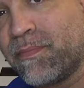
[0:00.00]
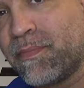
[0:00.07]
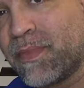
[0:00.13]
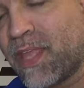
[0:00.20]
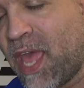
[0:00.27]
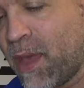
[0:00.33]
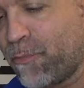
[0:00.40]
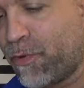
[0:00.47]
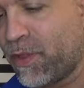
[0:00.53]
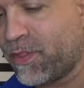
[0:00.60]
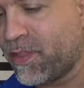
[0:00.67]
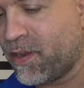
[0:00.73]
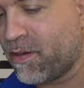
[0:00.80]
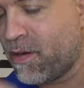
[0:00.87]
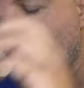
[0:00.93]
cap right
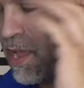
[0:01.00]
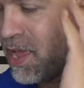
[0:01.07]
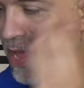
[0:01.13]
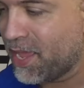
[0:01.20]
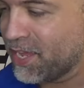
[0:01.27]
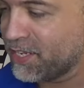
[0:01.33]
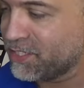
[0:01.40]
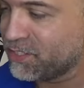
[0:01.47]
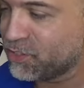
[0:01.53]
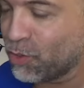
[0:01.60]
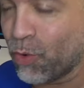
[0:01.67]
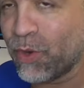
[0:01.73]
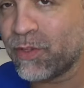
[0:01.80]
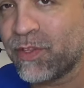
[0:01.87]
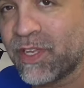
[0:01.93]
there is
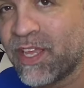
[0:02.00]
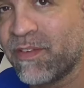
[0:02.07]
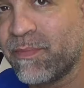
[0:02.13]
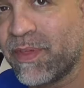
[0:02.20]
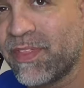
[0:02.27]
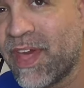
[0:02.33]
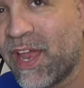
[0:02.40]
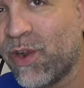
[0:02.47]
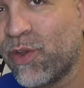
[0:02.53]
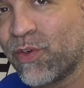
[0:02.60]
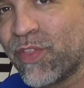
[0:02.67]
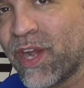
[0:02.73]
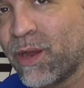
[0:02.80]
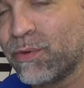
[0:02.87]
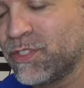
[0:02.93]
going to give me that look
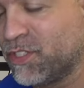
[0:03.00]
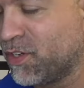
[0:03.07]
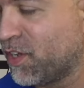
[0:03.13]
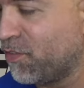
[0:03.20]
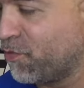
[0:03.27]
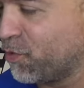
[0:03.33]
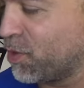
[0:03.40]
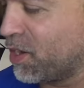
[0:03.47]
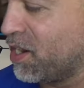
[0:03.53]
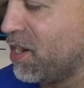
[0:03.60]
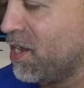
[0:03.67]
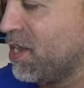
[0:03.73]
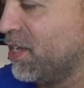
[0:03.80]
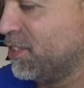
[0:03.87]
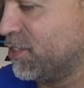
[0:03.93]
that I was looking for.
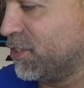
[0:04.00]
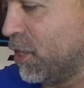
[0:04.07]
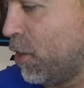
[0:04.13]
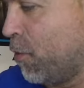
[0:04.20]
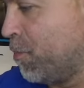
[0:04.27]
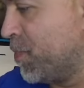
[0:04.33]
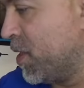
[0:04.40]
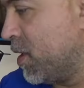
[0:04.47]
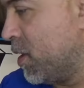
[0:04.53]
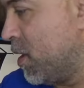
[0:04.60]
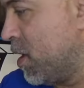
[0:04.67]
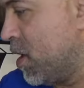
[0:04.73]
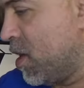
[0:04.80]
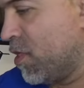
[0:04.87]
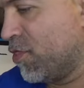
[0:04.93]
So
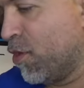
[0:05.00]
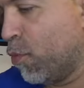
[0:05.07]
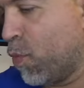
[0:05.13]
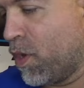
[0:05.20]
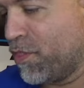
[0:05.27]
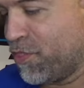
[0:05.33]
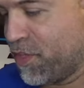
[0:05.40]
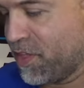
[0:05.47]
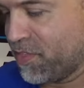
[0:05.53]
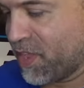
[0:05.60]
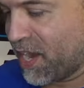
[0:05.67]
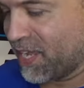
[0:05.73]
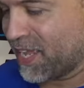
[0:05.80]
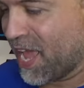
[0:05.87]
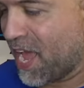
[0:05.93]
the one thing that
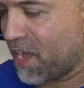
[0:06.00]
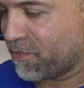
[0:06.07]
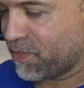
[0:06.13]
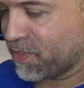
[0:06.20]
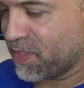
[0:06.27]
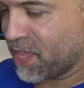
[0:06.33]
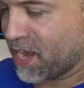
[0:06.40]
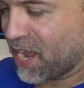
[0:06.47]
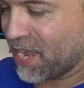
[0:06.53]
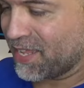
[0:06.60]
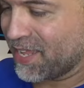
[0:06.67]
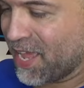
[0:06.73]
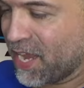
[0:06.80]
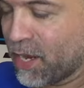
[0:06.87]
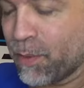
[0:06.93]
I have that I
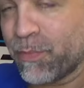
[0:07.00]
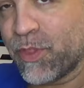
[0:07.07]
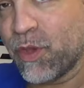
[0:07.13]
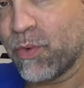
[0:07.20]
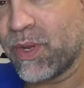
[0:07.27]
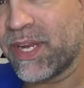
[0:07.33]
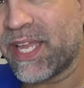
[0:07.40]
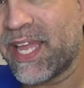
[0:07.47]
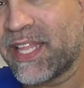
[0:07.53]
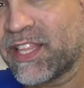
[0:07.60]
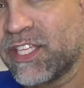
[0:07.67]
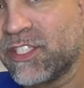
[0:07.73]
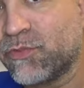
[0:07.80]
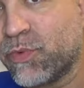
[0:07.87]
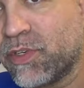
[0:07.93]
ended up doing to get
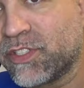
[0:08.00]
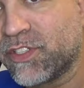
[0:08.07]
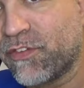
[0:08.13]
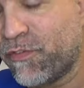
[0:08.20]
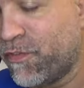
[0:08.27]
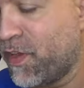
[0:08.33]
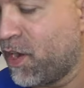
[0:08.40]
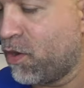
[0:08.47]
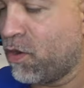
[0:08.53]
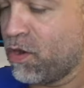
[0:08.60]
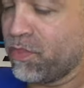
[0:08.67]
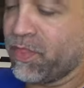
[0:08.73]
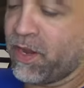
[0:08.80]
these wheels to fit on